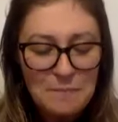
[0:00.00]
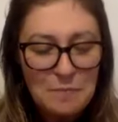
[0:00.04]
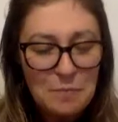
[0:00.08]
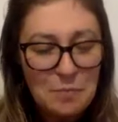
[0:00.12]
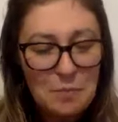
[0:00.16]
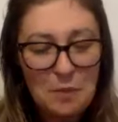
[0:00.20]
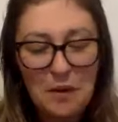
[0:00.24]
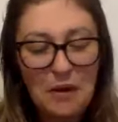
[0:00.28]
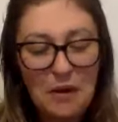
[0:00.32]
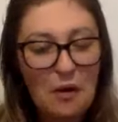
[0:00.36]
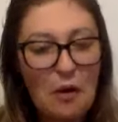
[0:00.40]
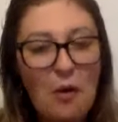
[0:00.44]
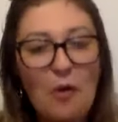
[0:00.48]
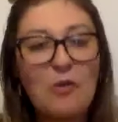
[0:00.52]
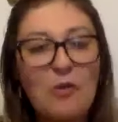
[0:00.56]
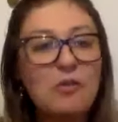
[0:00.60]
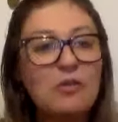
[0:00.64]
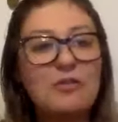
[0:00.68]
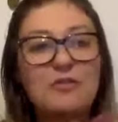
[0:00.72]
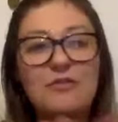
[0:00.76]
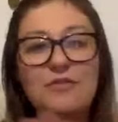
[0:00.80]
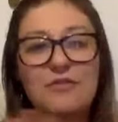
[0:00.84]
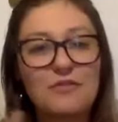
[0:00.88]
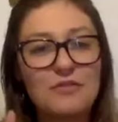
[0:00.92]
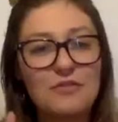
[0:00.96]
But all
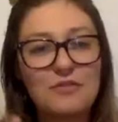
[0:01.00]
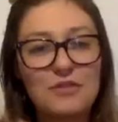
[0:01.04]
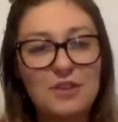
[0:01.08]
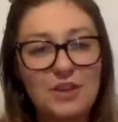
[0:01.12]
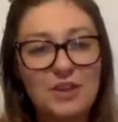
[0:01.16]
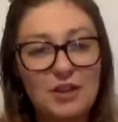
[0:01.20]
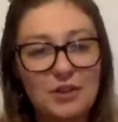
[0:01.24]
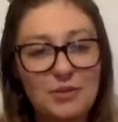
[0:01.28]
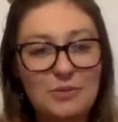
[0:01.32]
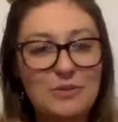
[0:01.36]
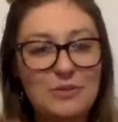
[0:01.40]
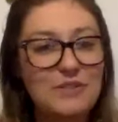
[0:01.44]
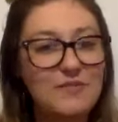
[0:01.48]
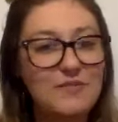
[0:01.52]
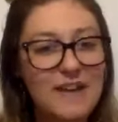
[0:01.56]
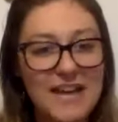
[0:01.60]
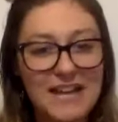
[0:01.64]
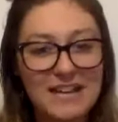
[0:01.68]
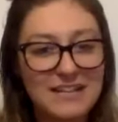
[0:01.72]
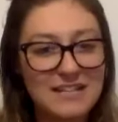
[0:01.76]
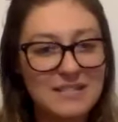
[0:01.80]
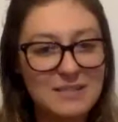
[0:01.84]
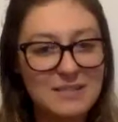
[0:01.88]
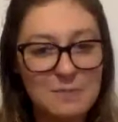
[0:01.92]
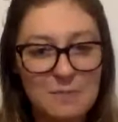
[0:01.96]
of
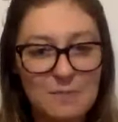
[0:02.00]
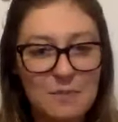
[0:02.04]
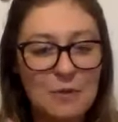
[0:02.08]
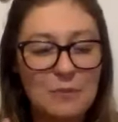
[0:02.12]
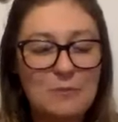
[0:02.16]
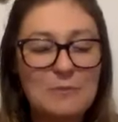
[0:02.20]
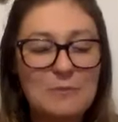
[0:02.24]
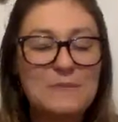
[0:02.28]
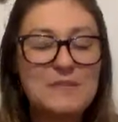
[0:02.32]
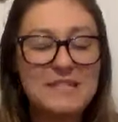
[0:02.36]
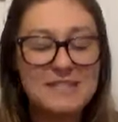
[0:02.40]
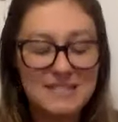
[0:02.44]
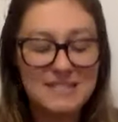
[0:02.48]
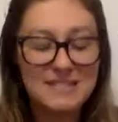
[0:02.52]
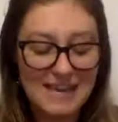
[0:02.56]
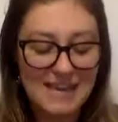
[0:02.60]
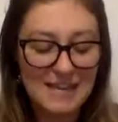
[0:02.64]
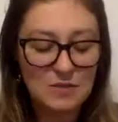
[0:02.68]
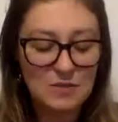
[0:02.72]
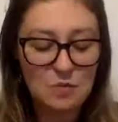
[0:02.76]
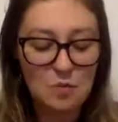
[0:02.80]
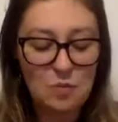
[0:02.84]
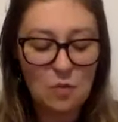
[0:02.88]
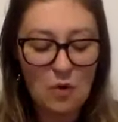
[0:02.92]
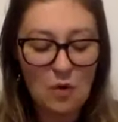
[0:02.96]
coronavirus problems
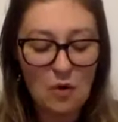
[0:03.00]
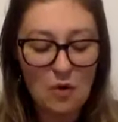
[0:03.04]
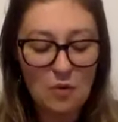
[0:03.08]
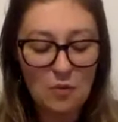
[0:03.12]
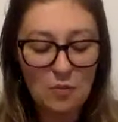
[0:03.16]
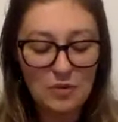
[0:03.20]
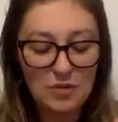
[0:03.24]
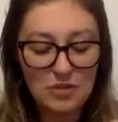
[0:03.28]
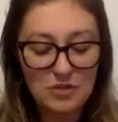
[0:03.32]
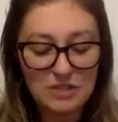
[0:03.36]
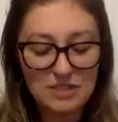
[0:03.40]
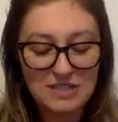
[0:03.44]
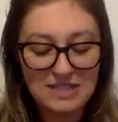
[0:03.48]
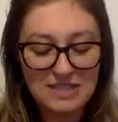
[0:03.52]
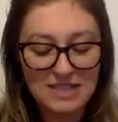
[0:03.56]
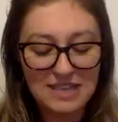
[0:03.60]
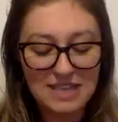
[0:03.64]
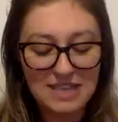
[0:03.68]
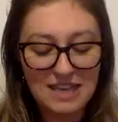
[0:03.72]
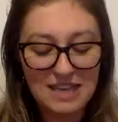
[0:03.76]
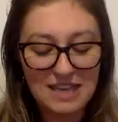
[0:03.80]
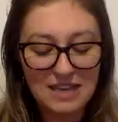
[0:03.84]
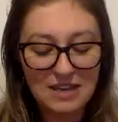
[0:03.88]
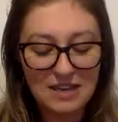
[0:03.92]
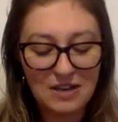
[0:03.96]
aside, what would you
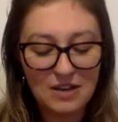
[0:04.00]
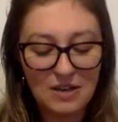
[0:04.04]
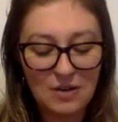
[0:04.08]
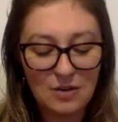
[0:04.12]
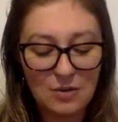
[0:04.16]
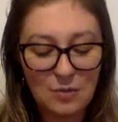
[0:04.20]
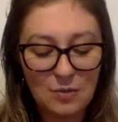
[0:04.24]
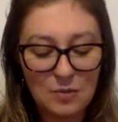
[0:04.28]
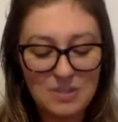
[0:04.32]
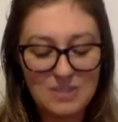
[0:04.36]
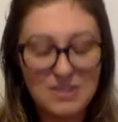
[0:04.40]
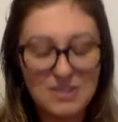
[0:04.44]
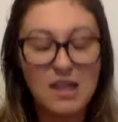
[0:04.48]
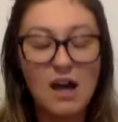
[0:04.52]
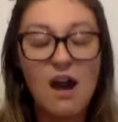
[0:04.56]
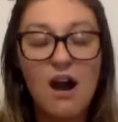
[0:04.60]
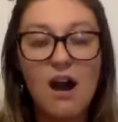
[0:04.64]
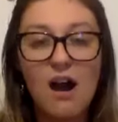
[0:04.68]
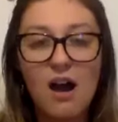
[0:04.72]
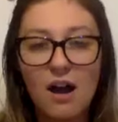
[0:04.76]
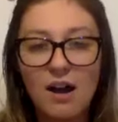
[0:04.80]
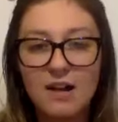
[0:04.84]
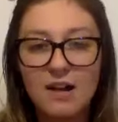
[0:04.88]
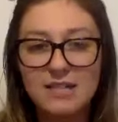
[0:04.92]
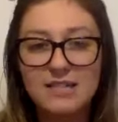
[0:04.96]
say was the
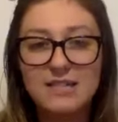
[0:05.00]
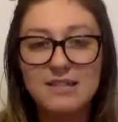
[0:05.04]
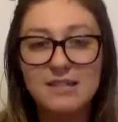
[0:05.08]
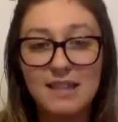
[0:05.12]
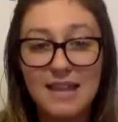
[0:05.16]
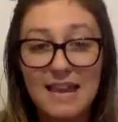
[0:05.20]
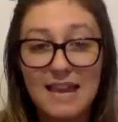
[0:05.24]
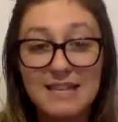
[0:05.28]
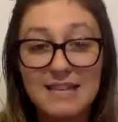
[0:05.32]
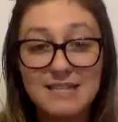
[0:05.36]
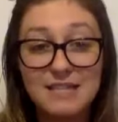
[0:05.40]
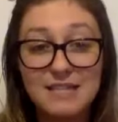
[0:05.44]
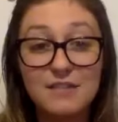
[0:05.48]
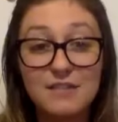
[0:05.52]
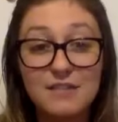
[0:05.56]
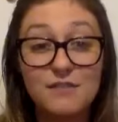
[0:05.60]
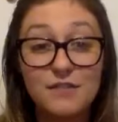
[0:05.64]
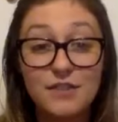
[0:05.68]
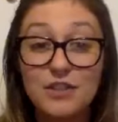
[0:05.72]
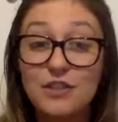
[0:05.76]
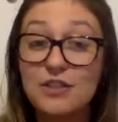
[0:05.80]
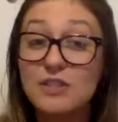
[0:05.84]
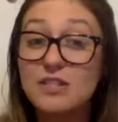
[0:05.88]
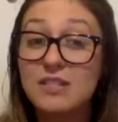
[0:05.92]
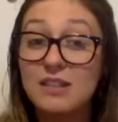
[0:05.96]
hardest lesson
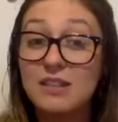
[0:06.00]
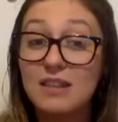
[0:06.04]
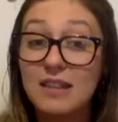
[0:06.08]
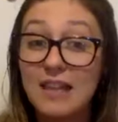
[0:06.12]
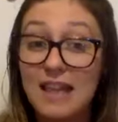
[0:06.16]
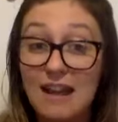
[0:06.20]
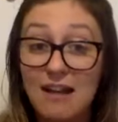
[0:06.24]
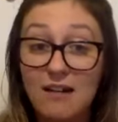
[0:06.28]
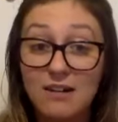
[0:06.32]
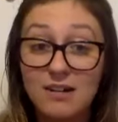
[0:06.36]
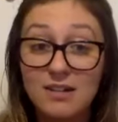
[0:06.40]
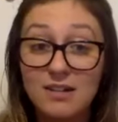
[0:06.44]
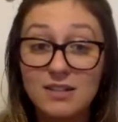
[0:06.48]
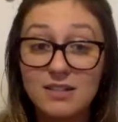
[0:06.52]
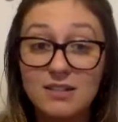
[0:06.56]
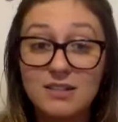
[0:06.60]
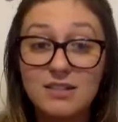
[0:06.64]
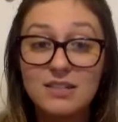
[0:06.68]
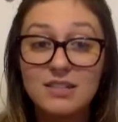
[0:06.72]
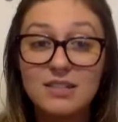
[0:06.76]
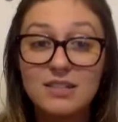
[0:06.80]
for you to learn